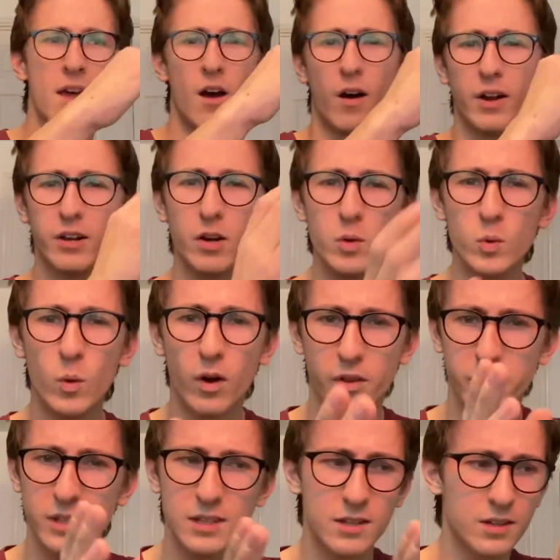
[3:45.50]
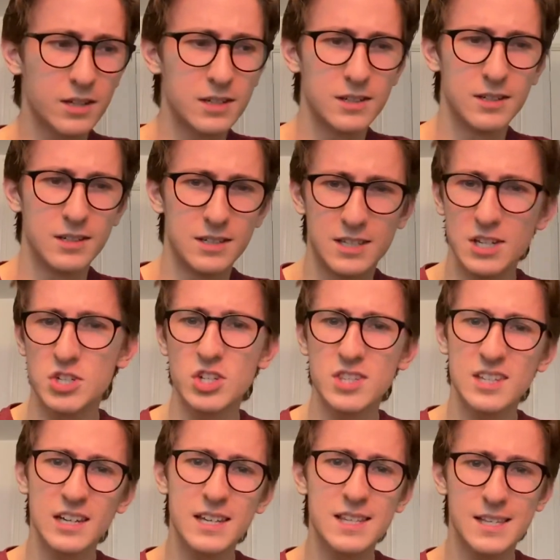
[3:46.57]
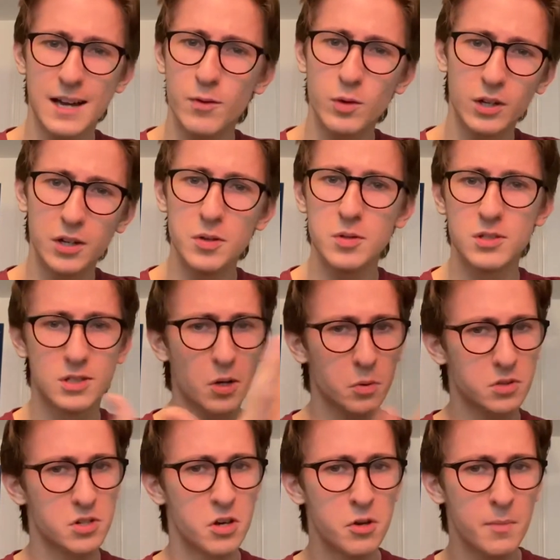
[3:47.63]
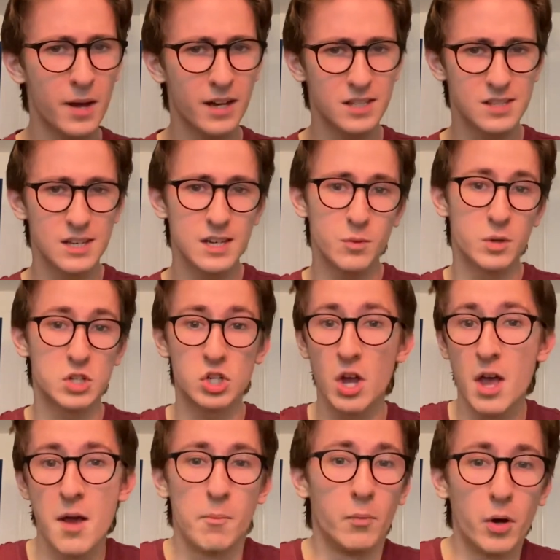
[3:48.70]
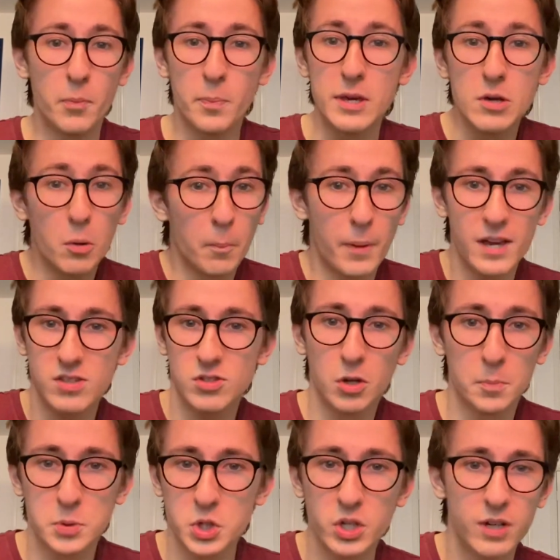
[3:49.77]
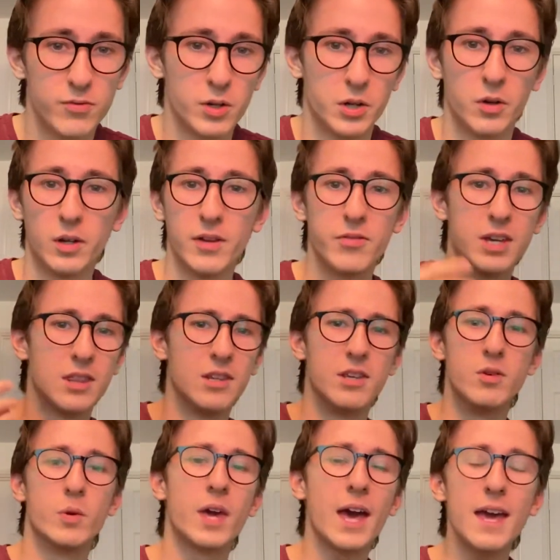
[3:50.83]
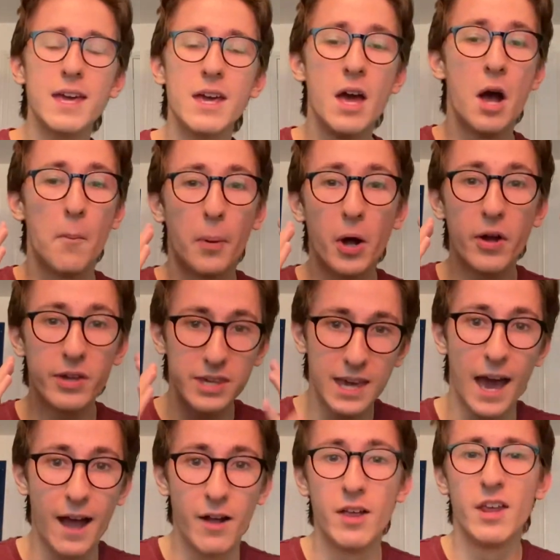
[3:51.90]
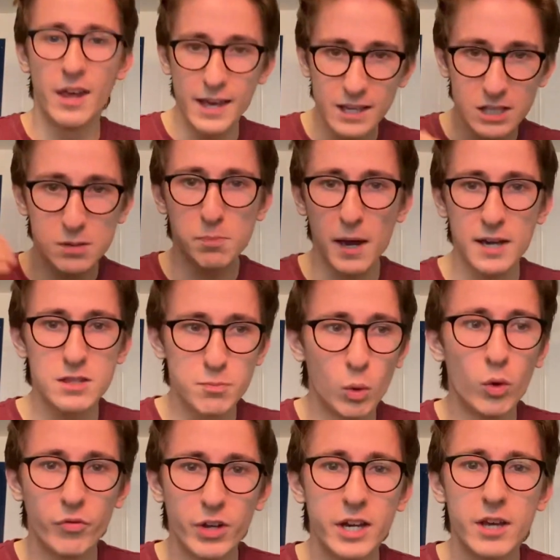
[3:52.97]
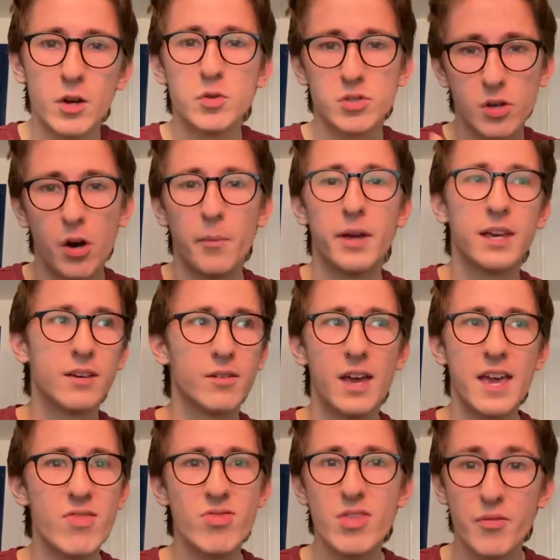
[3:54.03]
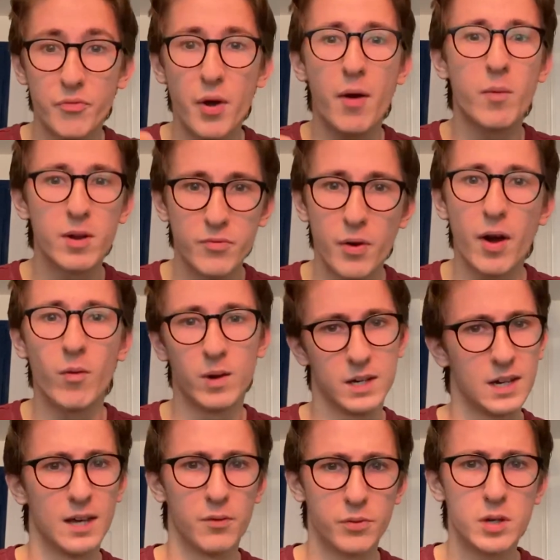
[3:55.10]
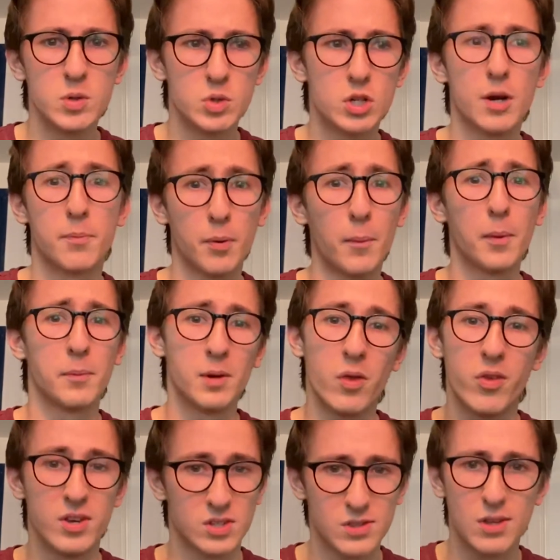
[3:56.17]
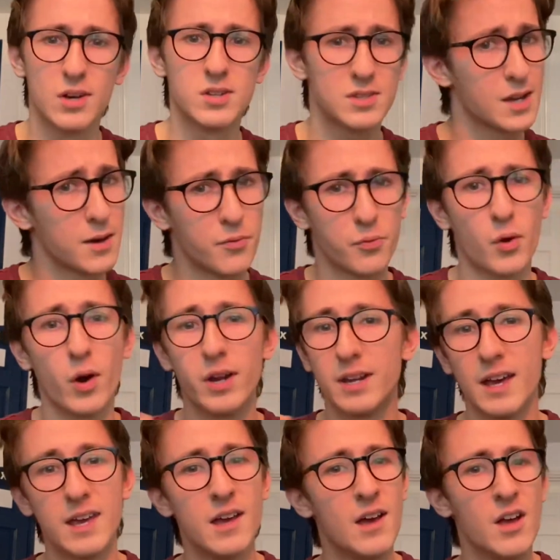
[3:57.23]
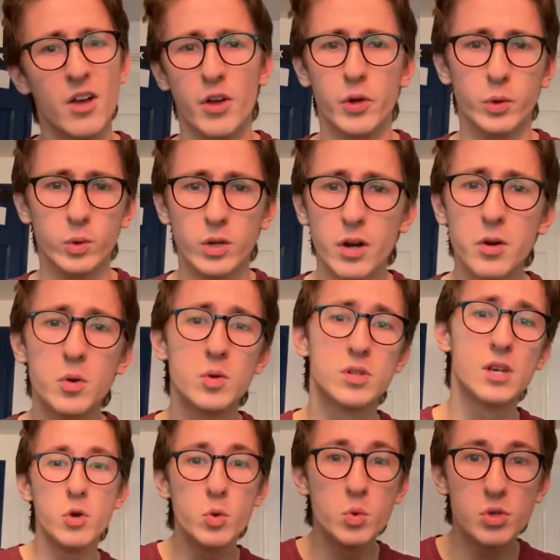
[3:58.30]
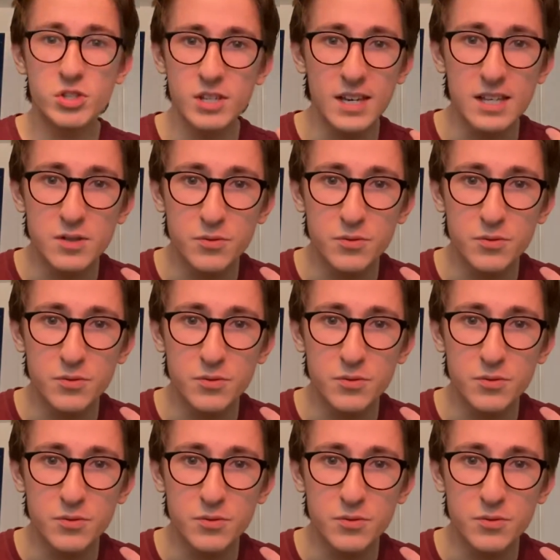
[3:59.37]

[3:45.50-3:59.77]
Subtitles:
I think you can digitally download Doctor Who magazine, which might be your best option if you're not living in the UK. But yeah, expect more videos coming in the very, very near future, probably this Thursday, Friday, who knows. News is